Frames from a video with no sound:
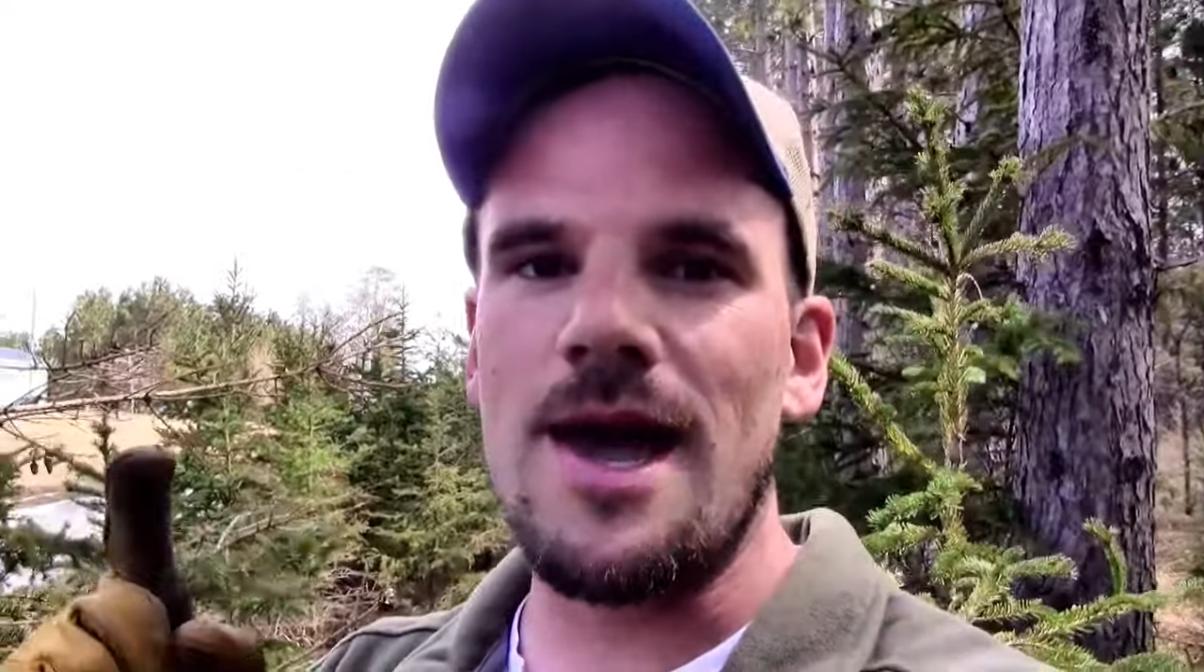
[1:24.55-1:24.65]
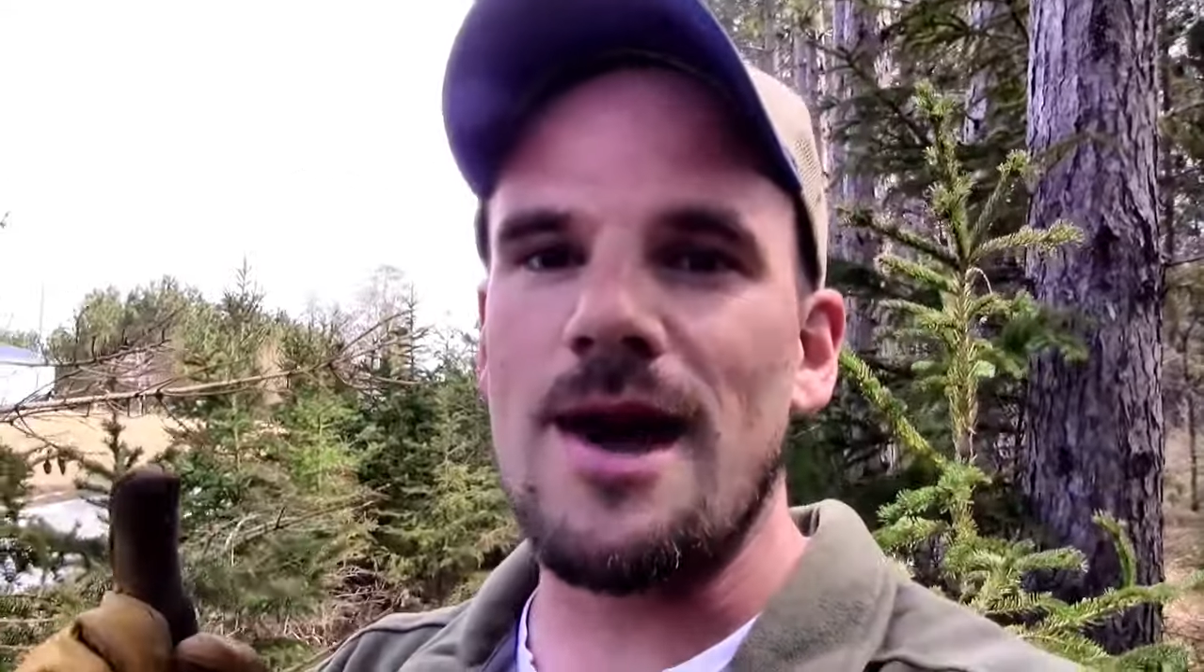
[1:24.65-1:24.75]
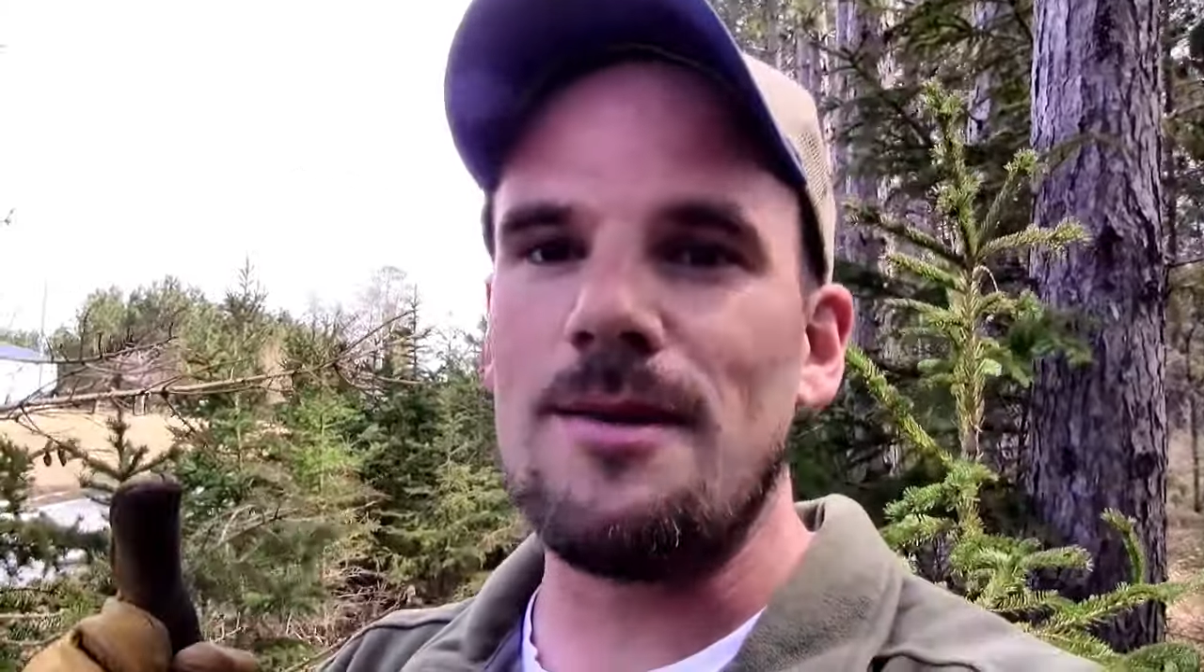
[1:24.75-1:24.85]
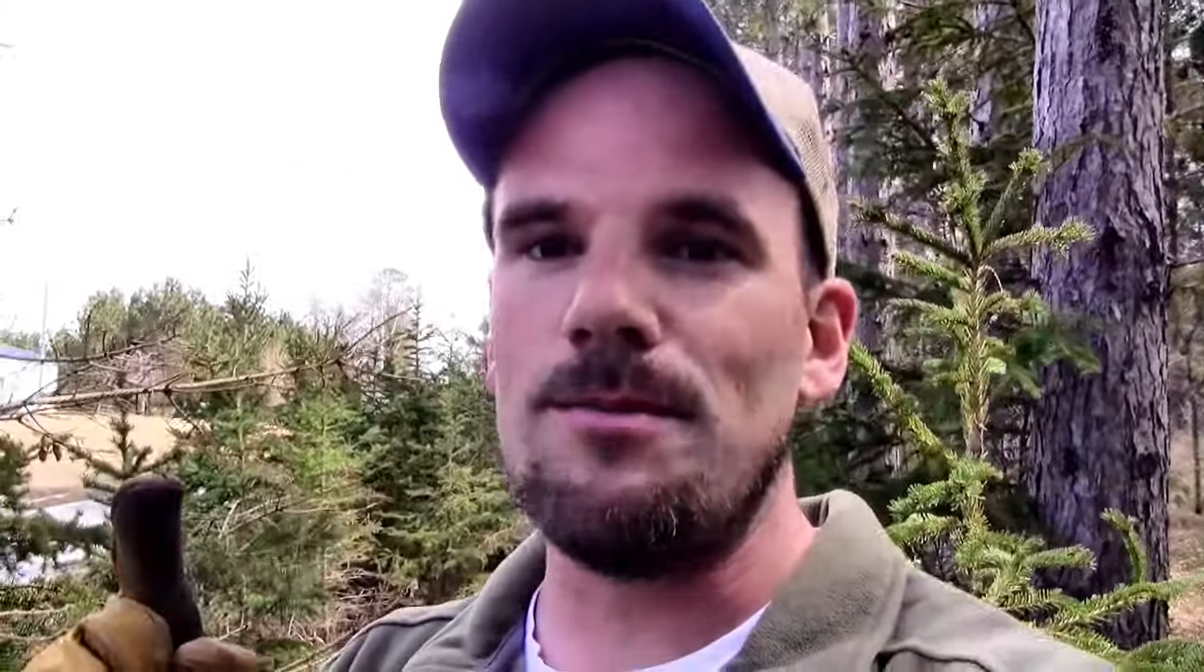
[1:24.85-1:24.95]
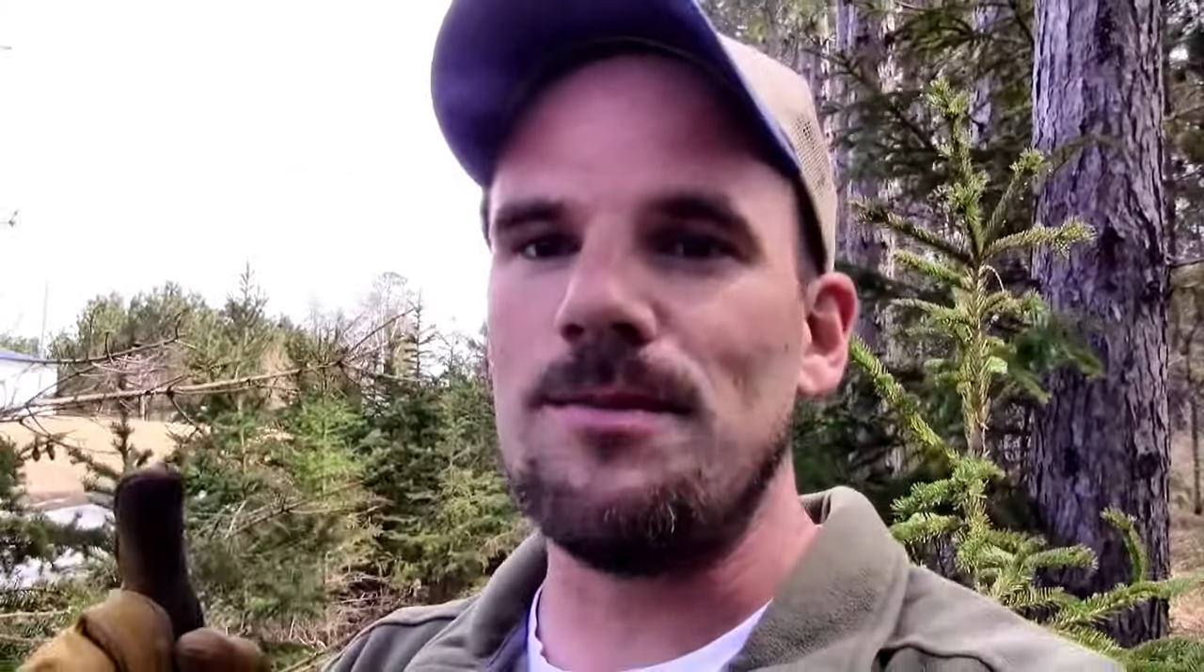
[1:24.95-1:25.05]

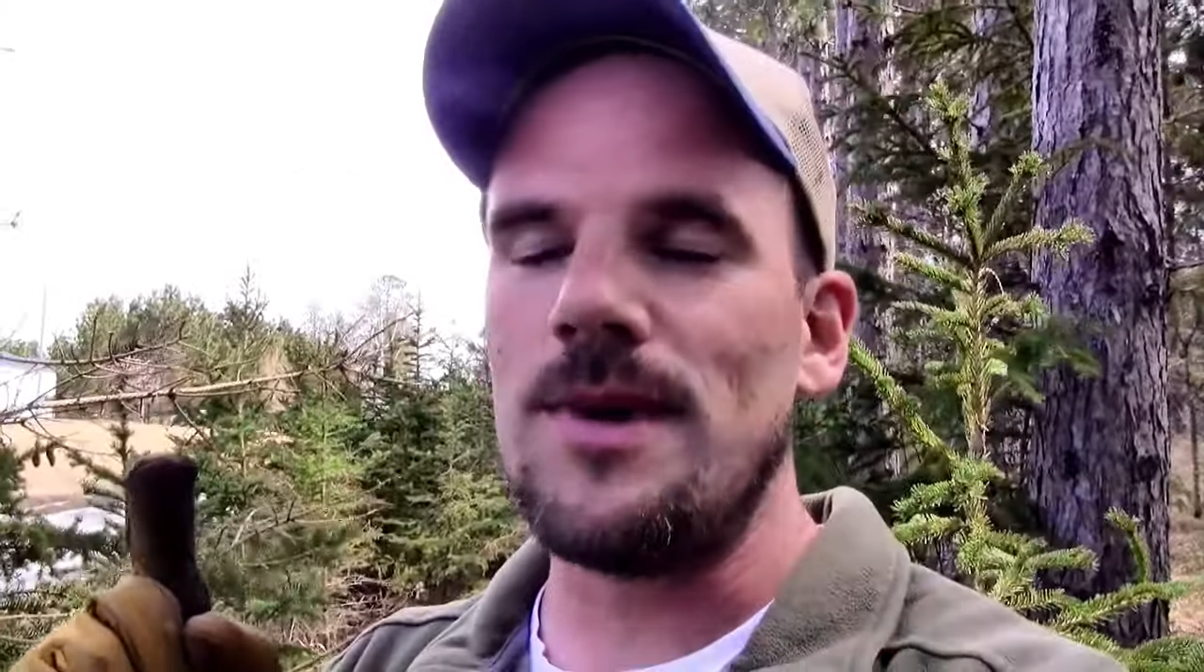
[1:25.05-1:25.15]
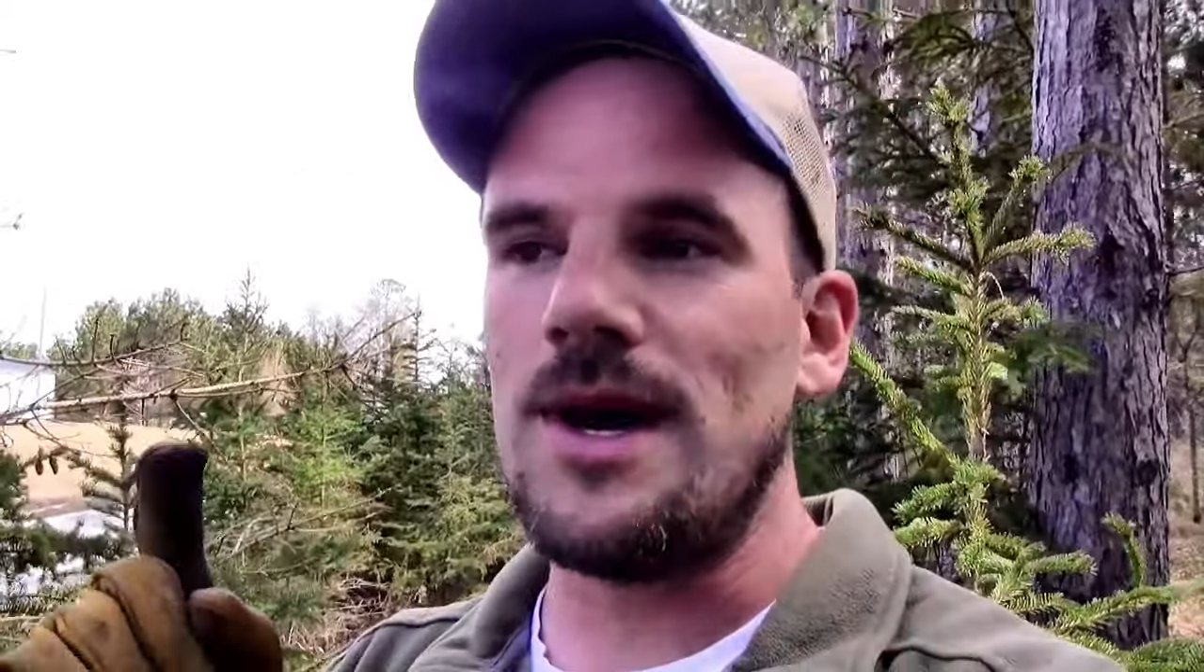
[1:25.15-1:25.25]
and